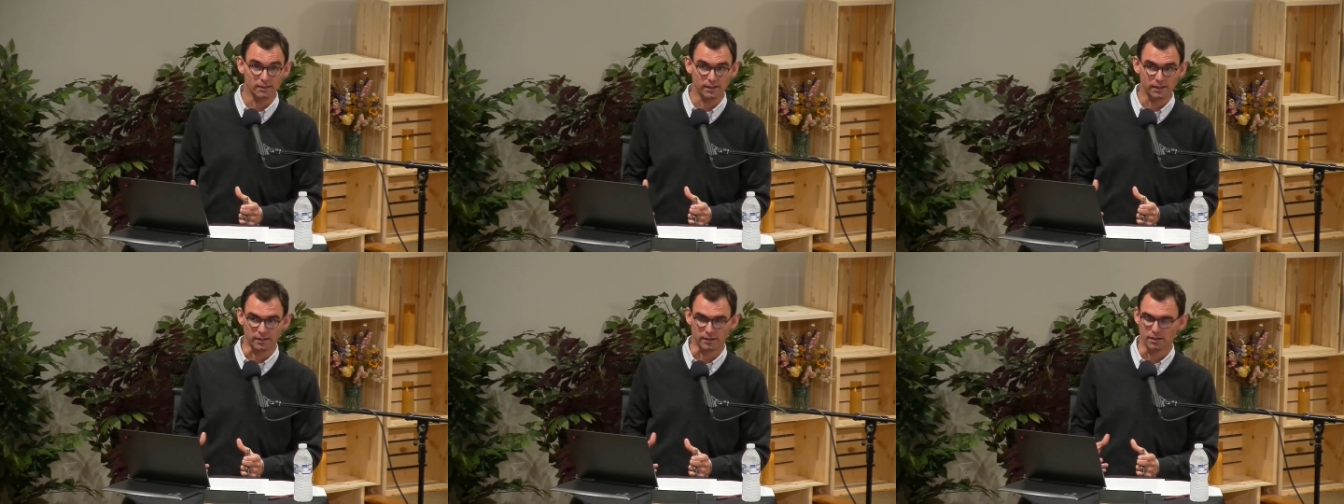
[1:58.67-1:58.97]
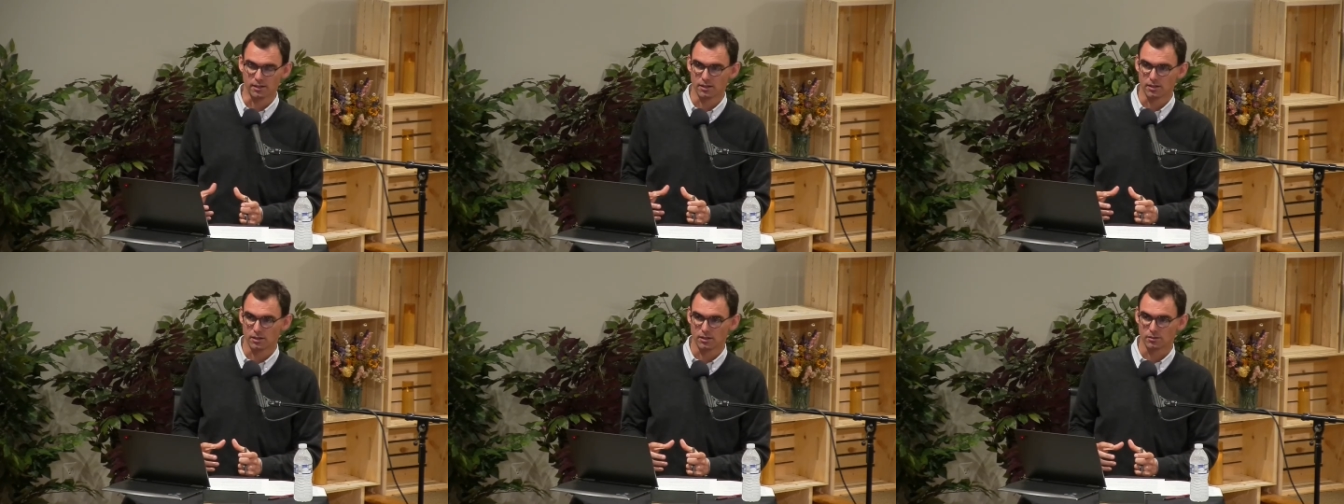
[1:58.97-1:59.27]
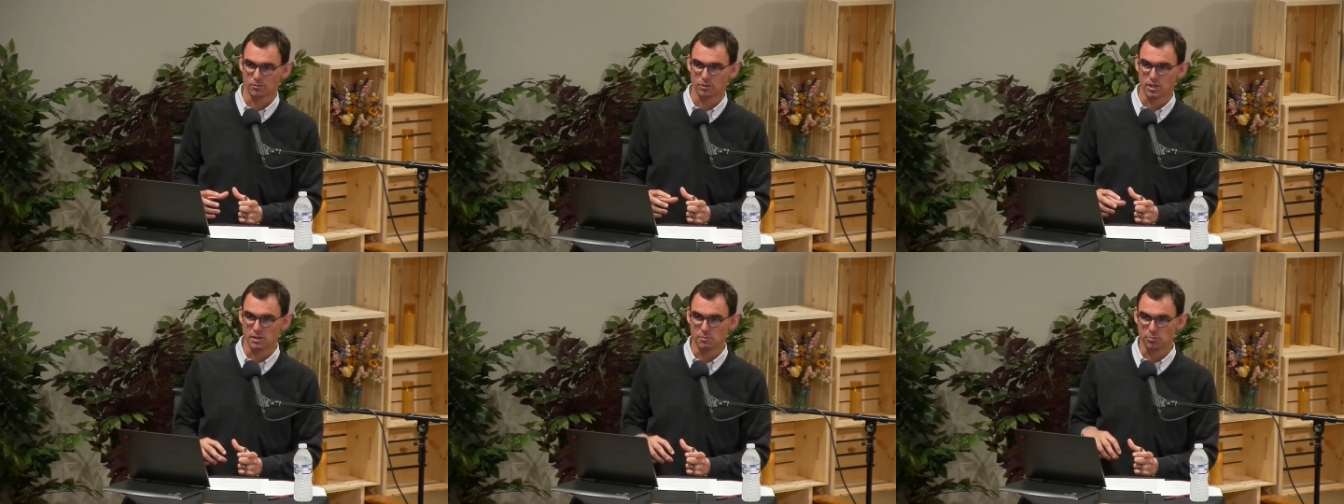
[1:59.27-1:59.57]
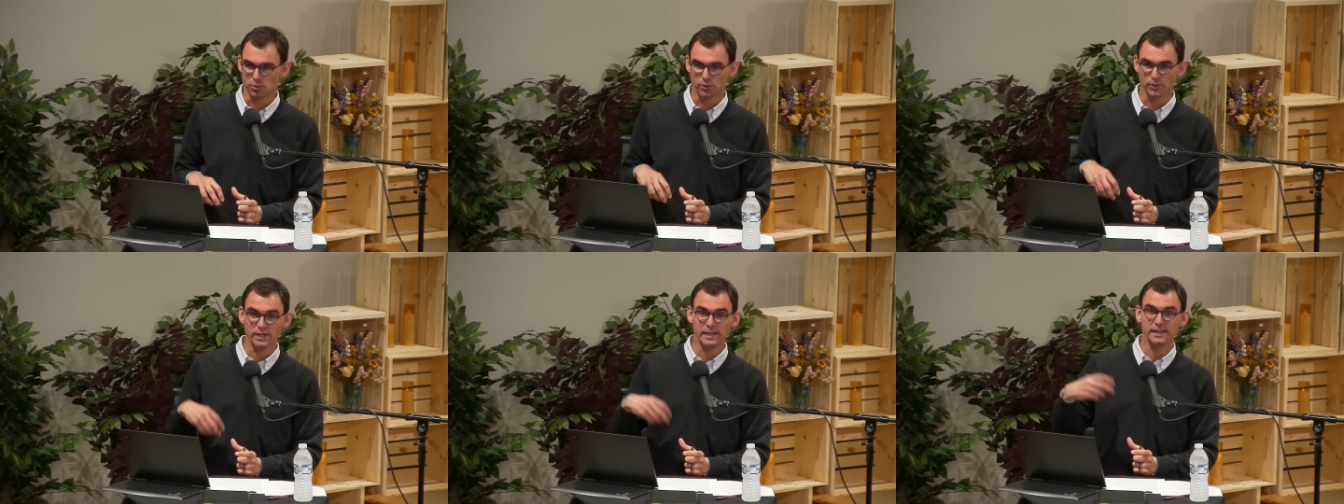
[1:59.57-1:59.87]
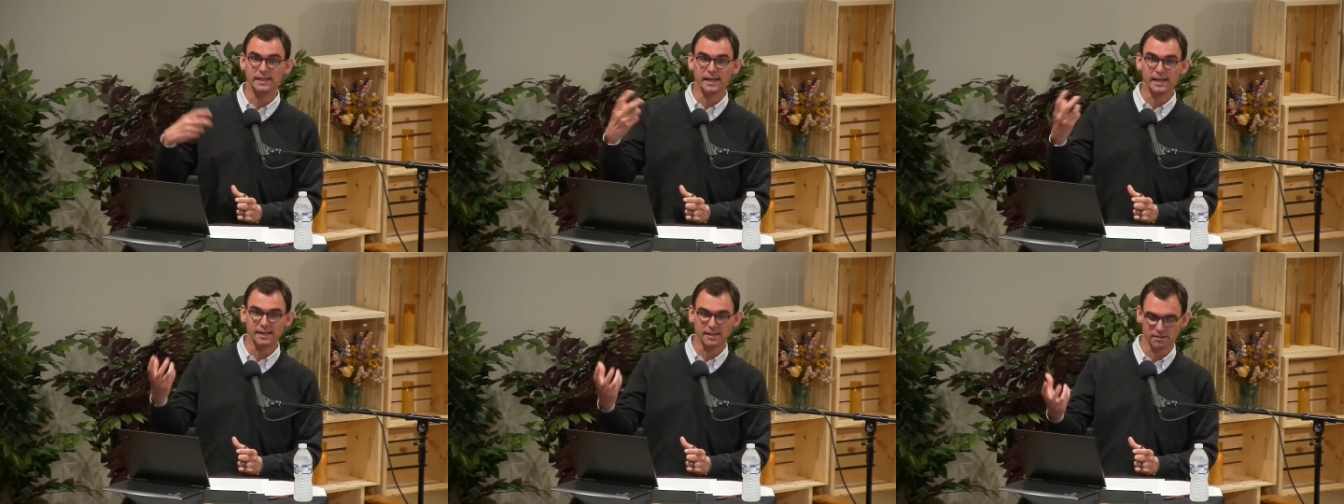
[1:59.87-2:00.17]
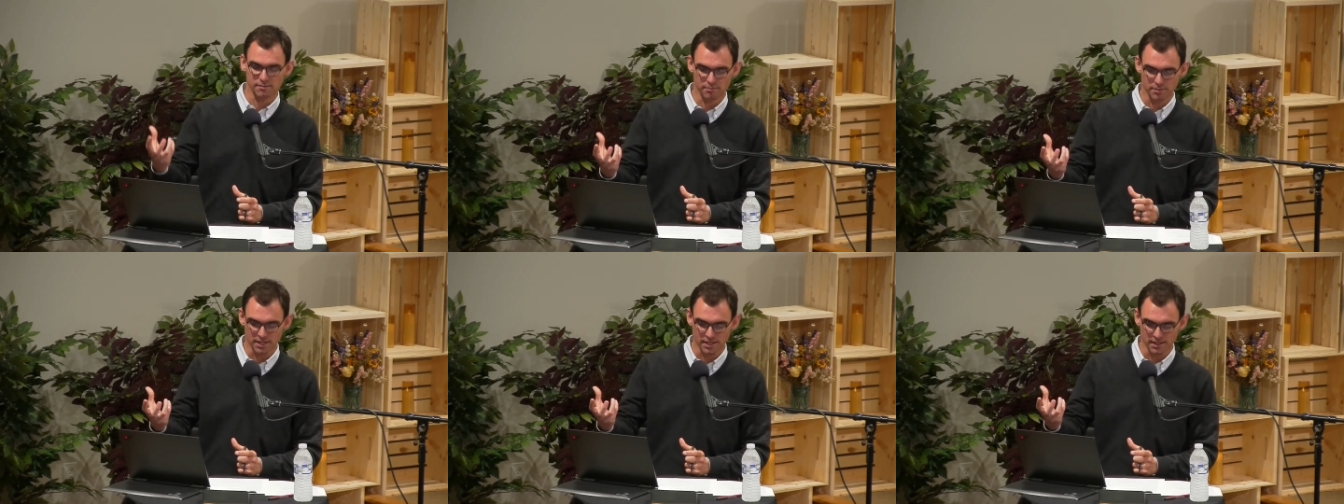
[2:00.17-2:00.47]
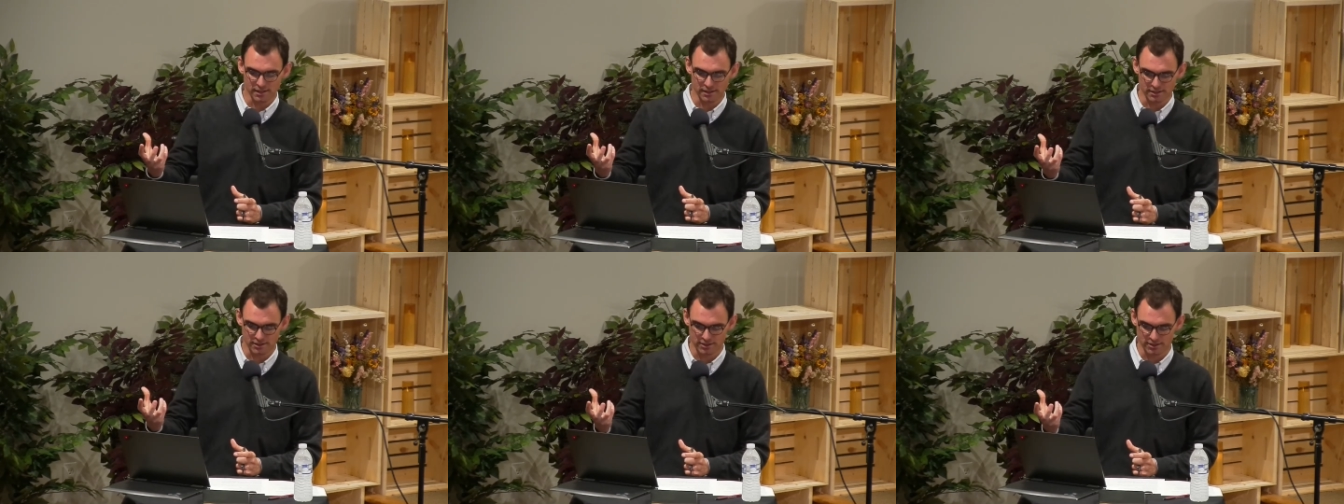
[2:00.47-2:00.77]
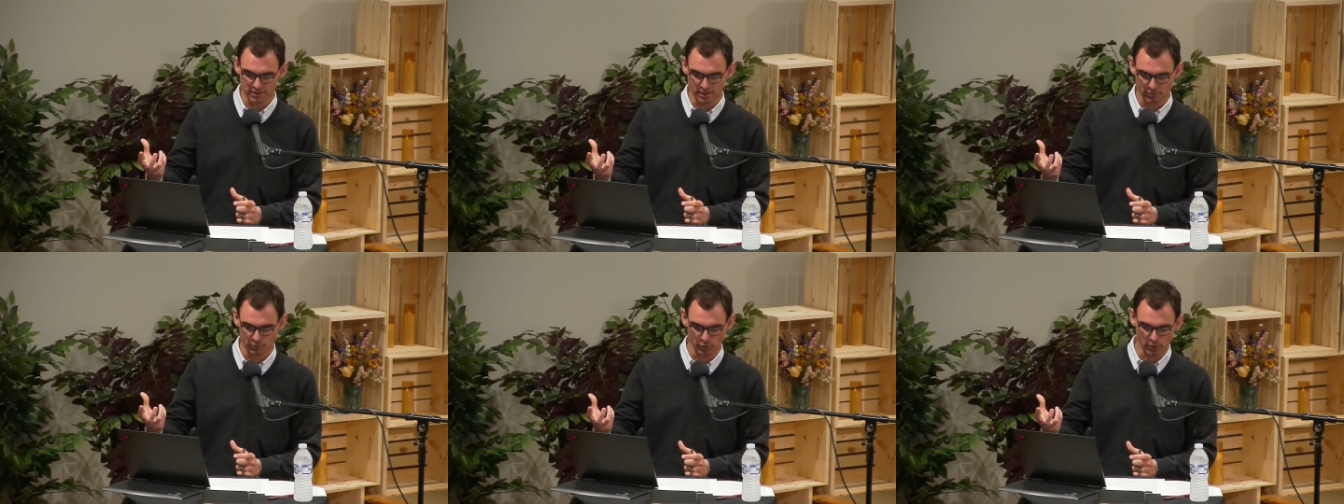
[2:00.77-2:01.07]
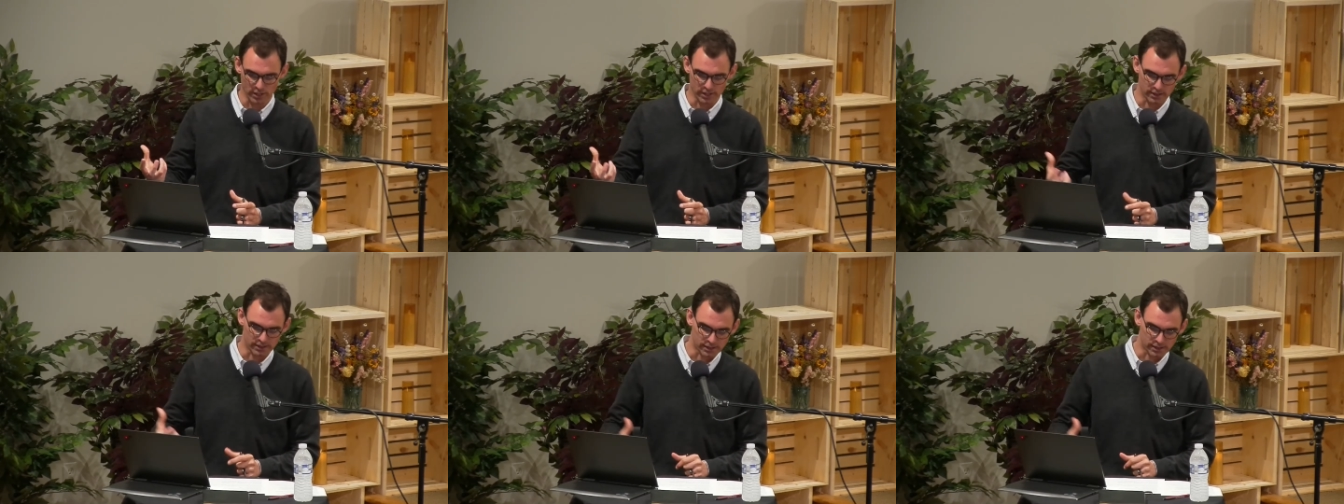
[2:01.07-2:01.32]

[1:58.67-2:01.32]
Like they predate me in some way.